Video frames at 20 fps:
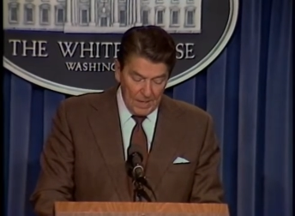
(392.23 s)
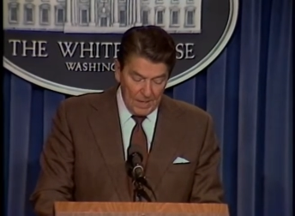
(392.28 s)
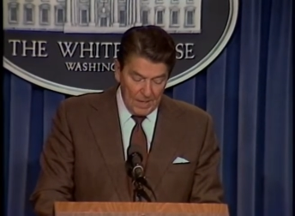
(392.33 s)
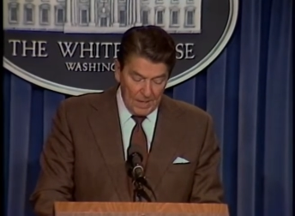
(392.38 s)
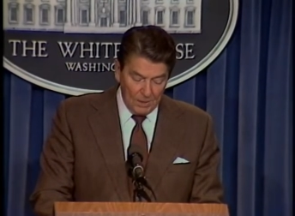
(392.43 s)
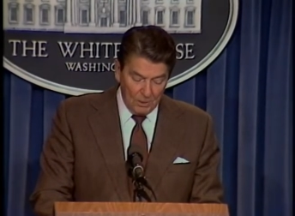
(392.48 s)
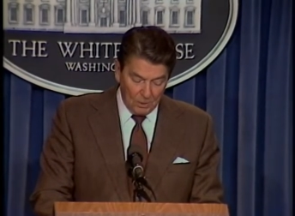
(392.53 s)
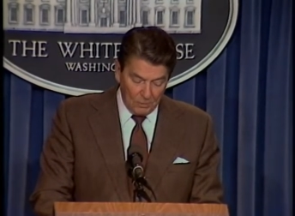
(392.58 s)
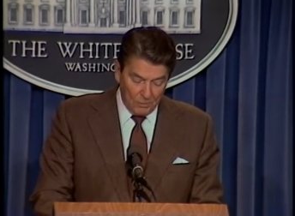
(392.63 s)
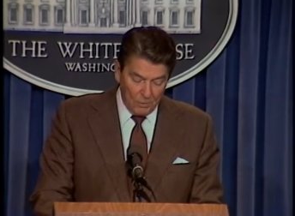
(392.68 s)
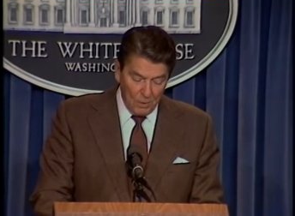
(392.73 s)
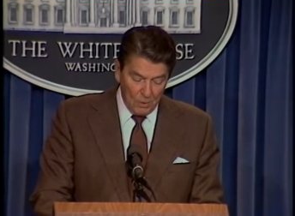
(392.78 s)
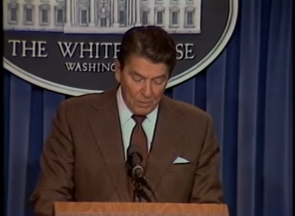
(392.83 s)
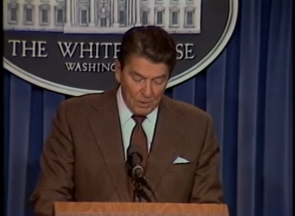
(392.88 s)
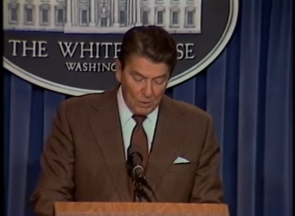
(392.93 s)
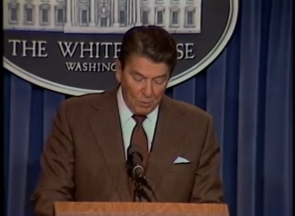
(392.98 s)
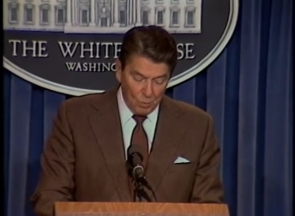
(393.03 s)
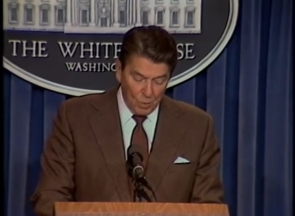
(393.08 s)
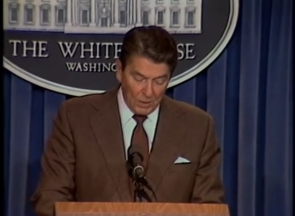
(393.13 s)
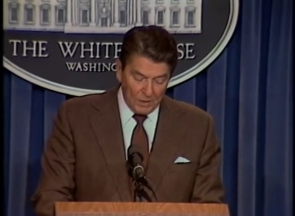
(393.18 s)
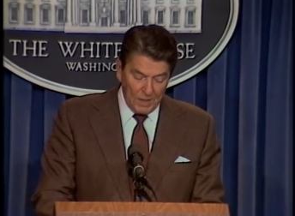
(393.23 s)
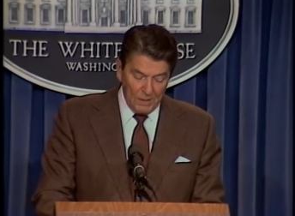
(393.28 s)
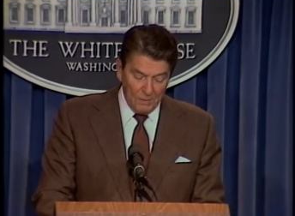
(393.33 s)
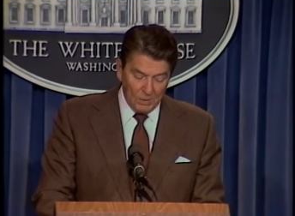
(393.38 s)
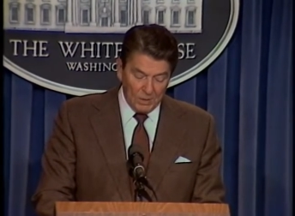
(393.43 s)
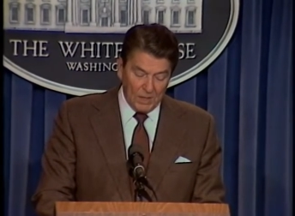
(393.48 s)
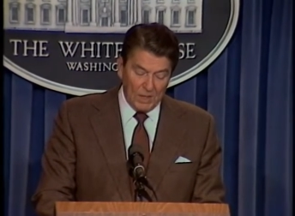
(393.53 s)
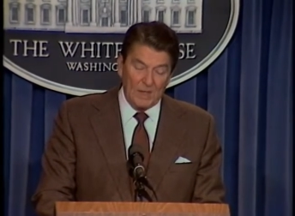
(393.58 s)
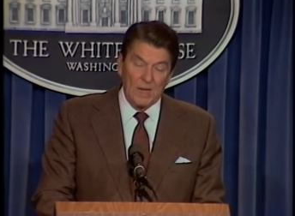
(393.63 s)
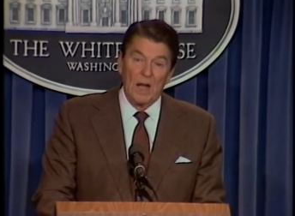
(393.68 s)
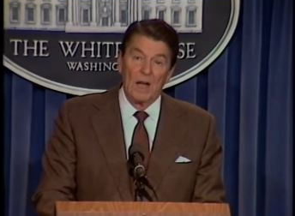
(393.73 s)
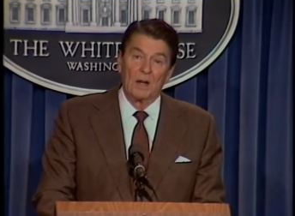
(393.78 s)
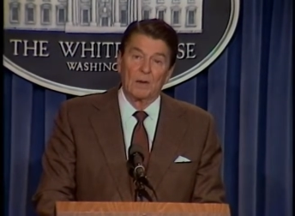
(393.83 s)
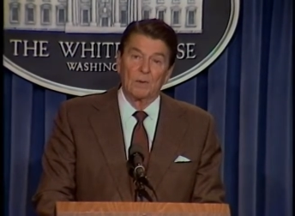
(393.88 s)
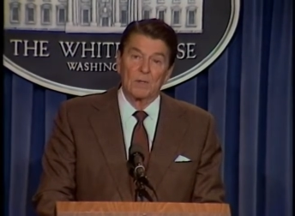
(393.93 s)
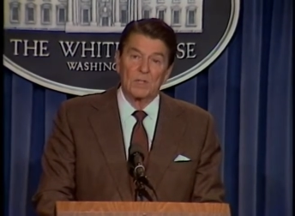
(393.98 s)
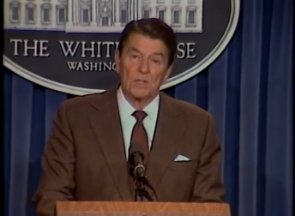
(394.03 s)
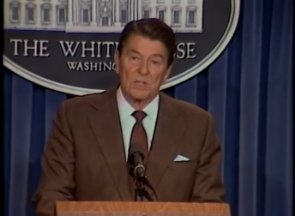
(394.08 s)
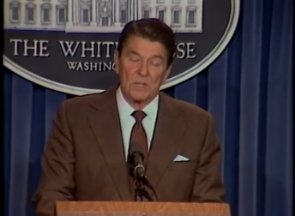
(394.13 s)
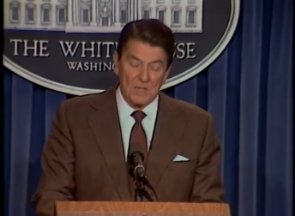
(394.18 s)
I look forward to working with the
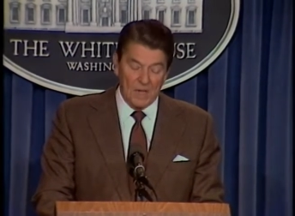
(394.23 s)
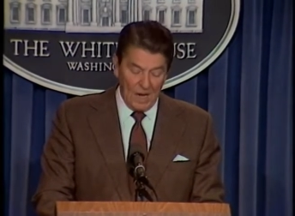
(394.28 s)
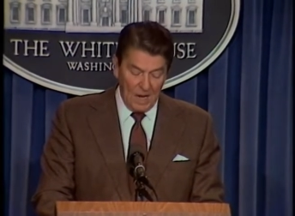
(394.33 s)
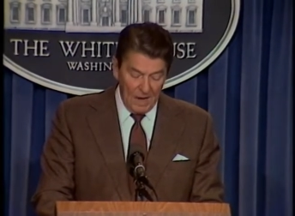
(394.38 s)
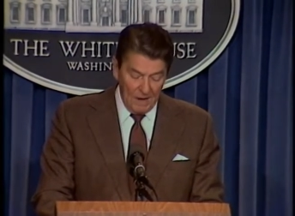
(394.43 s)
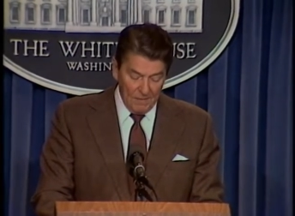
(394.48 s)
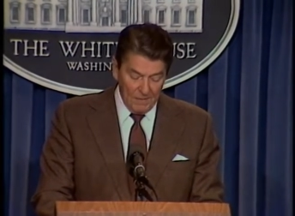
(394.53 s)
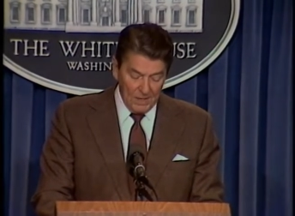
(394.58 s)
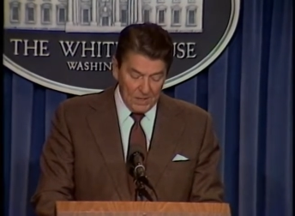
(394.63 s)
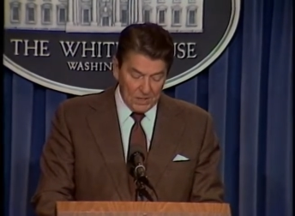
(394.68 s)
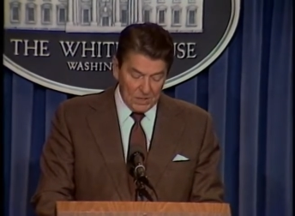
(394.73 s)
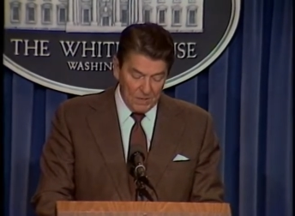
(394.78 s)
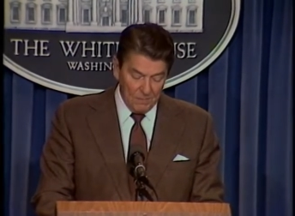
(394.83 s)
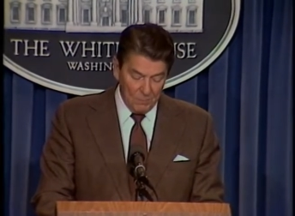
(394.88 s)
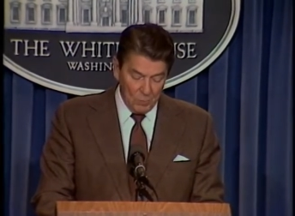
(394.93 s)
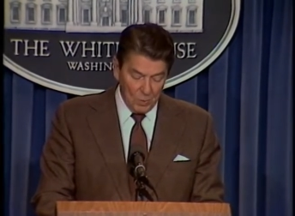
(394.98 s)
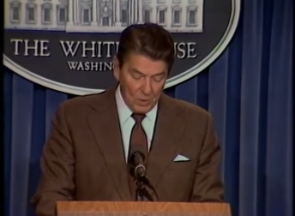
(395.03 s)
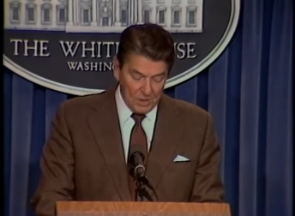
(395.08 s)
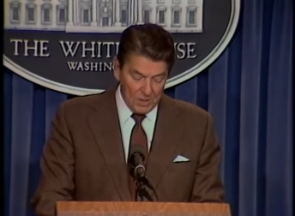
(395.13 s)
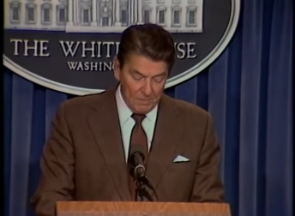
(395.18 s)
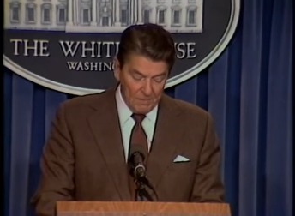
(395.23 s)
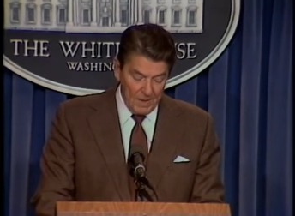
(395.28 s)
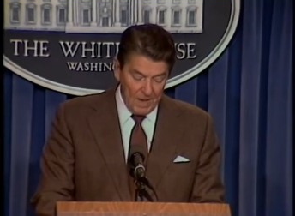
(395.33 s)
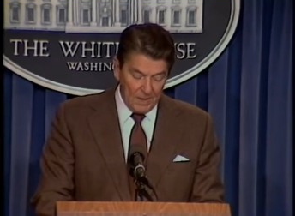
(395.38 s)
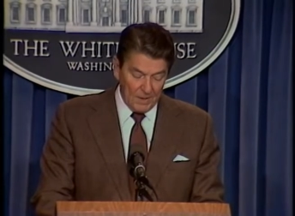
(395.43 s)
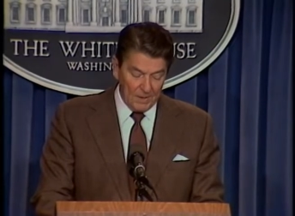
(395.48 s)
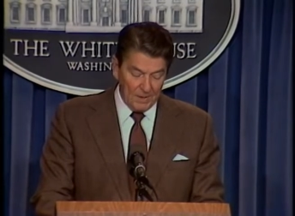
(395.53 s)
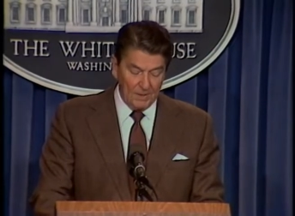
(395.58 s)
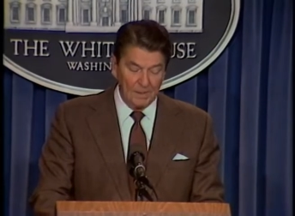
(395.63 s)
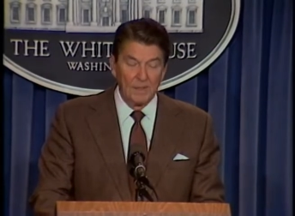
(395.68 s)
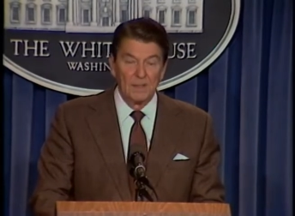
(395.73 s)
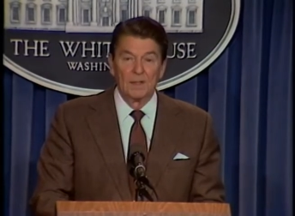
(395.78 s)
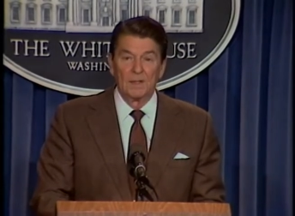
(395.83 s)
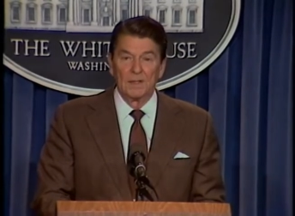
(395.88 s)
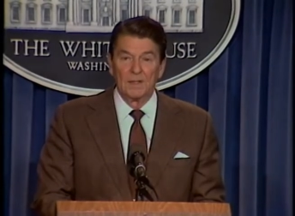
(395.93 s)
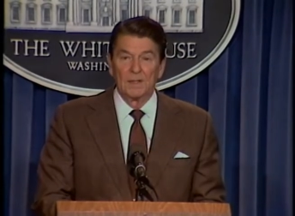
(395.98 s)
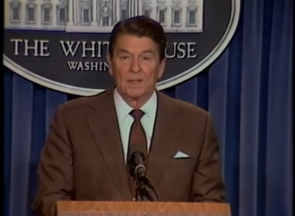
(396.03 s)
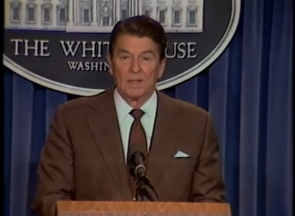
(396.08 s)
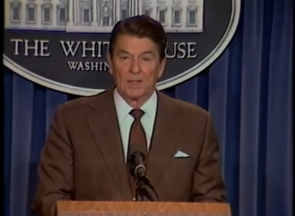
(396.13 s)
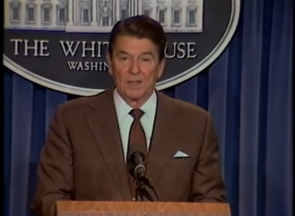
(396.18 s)
Congress on this important matter
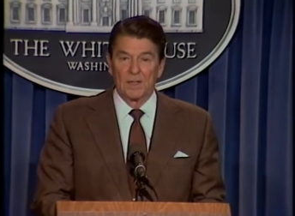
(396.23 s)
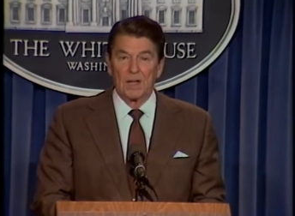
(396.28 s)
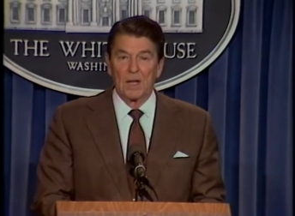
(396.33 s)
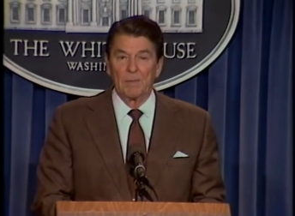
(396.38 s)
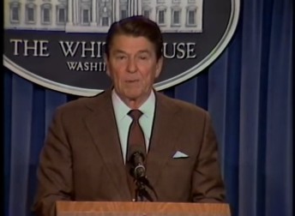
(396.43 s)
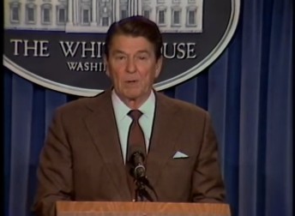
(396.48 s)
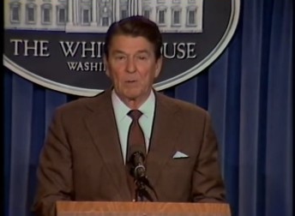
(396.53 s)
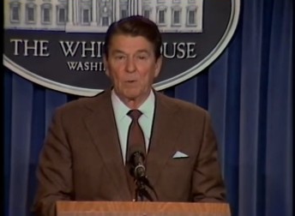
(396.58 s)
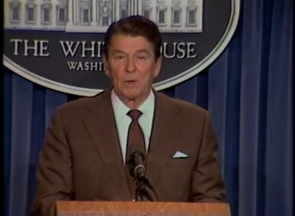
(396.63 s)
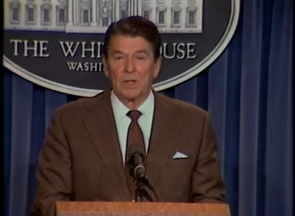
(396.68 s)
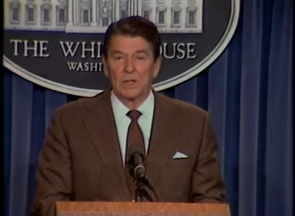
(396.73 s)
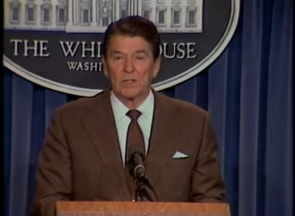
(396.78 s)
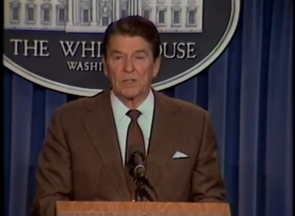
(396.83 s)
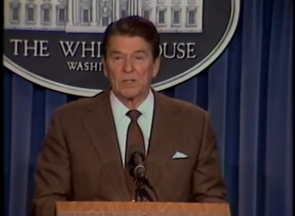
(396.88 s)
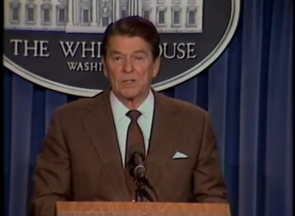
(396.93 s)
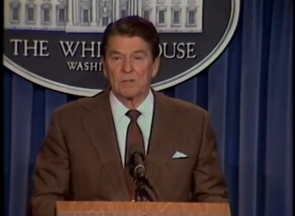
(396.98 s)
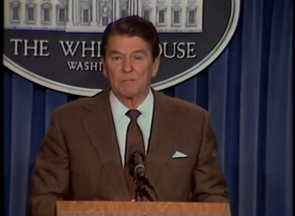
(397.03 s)
in the coming weeks.